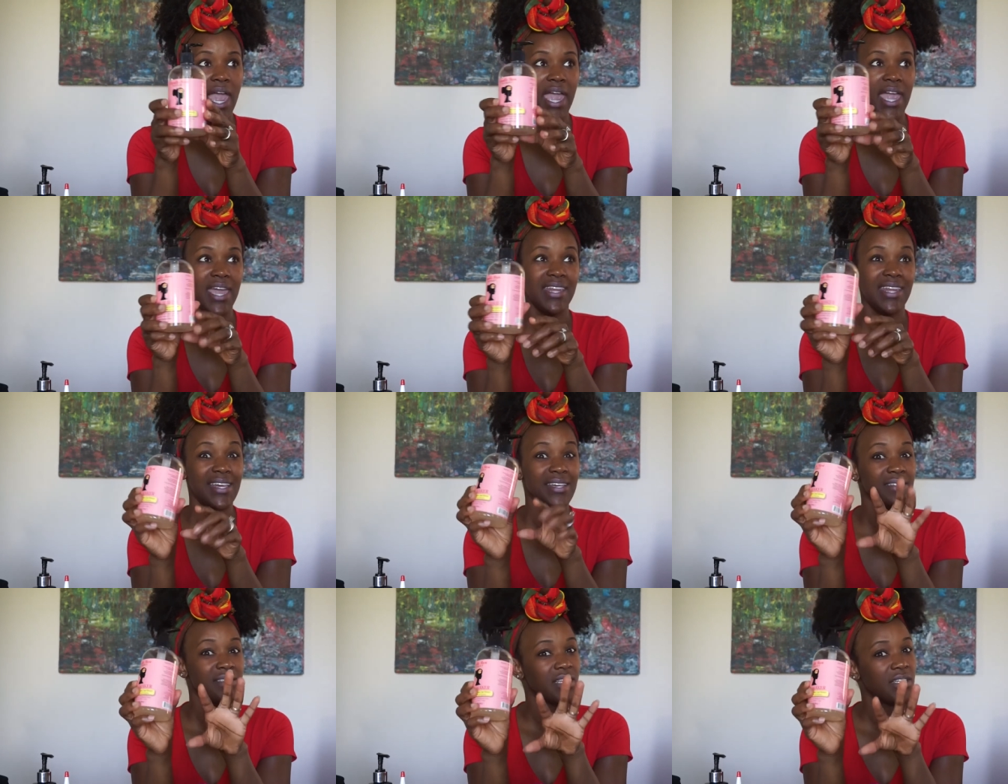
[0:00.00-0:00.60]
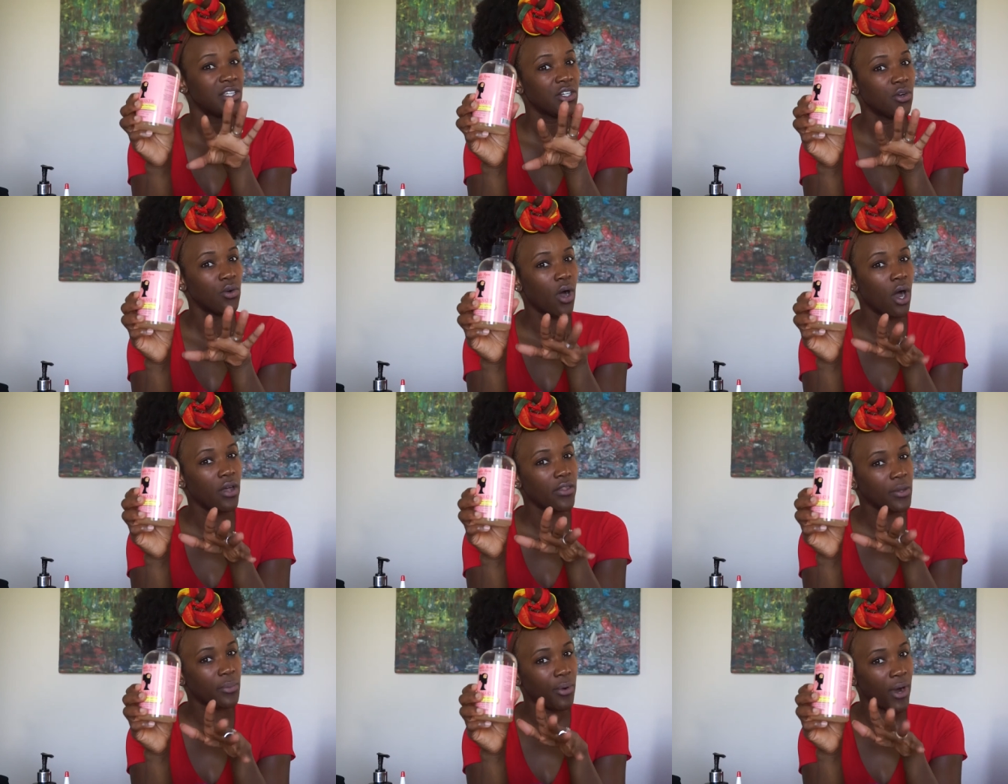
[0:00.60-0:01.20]
It is a little
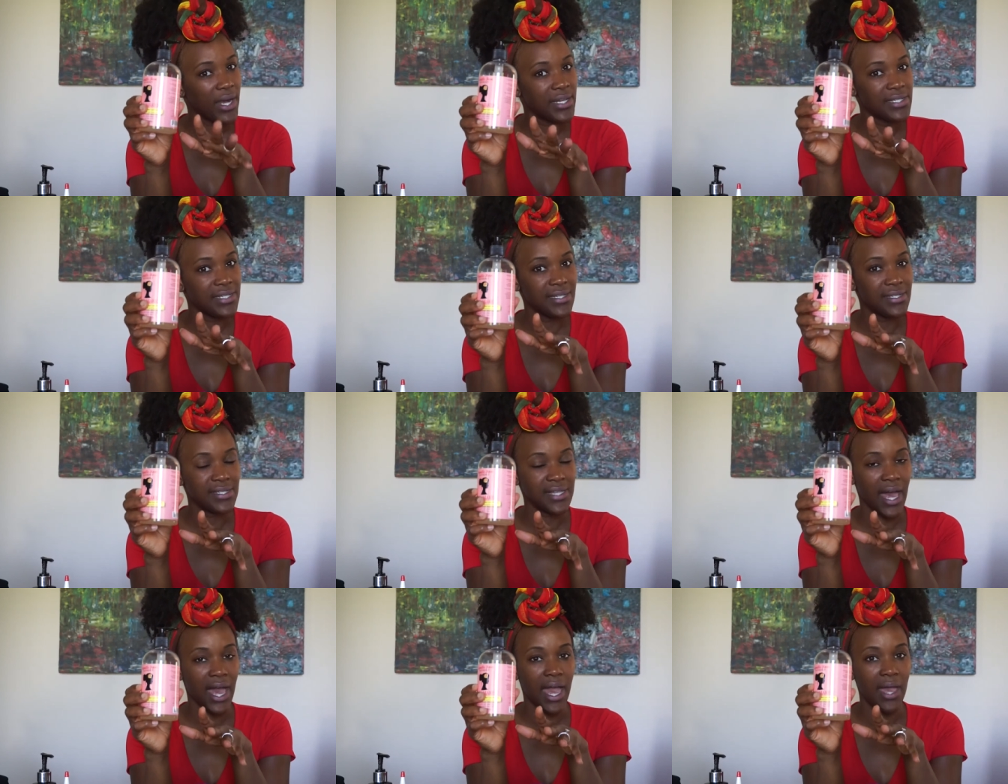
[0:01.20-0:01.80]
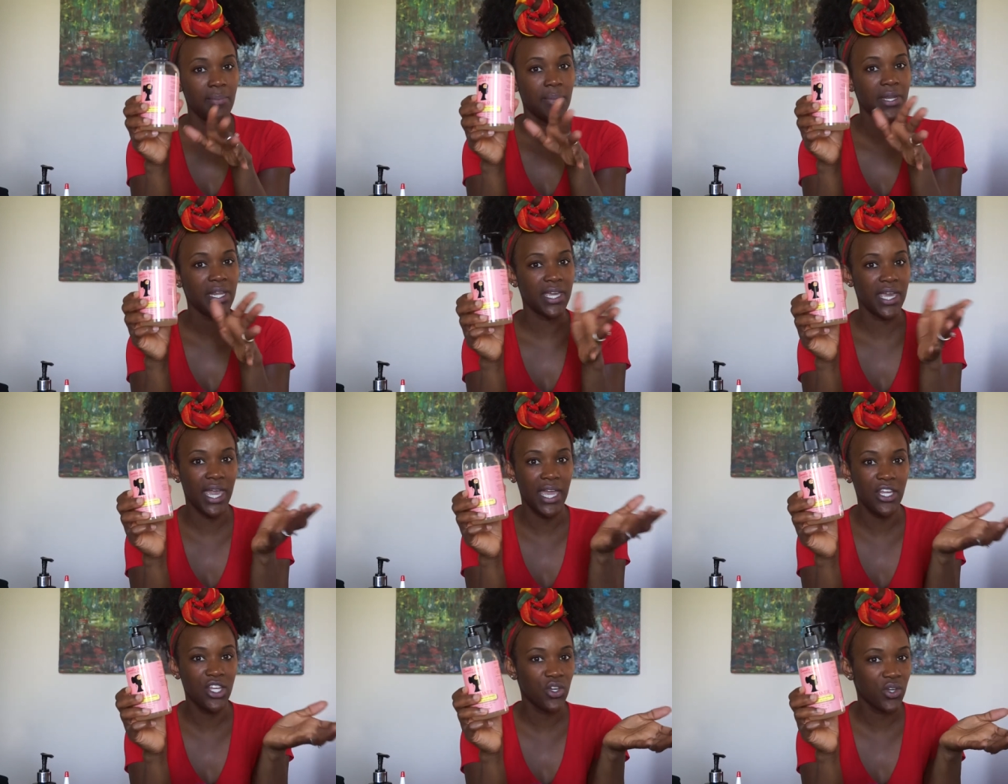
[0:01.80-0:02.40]
on the pricey side, but
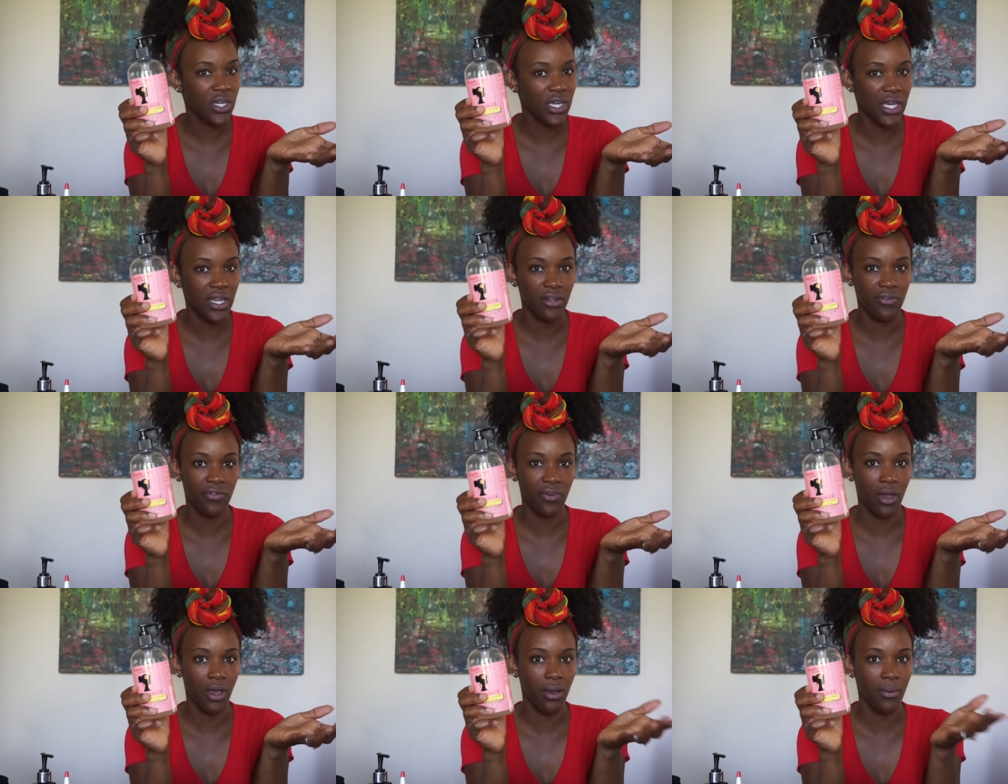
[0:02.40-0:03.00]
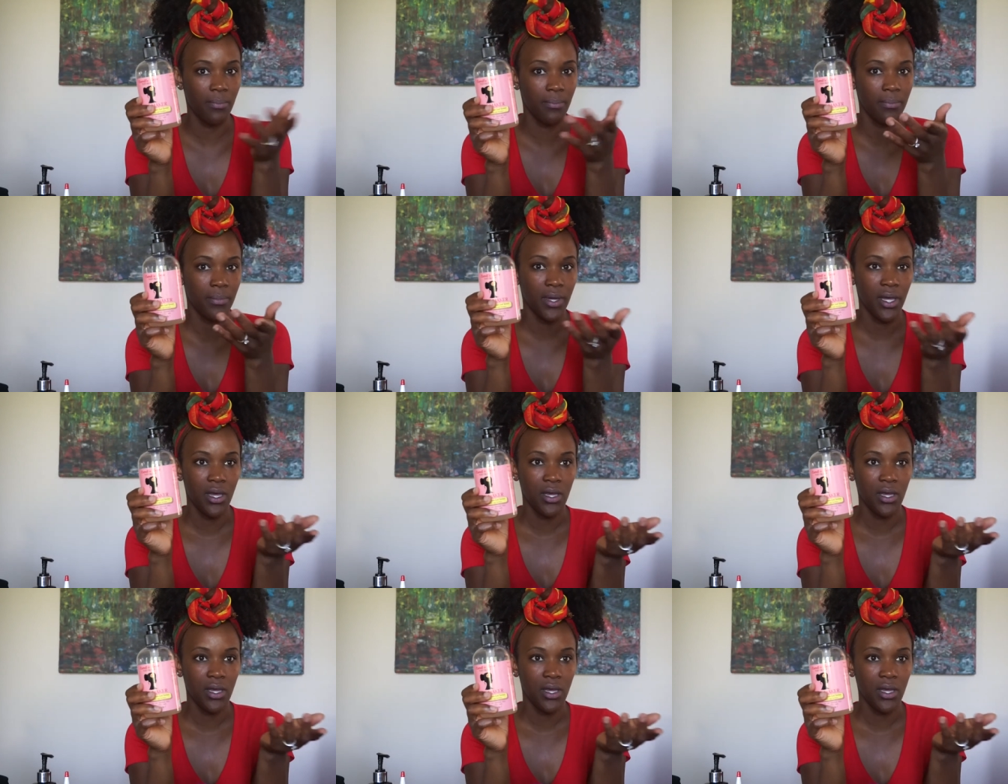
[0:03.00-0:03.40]
again, you can get it from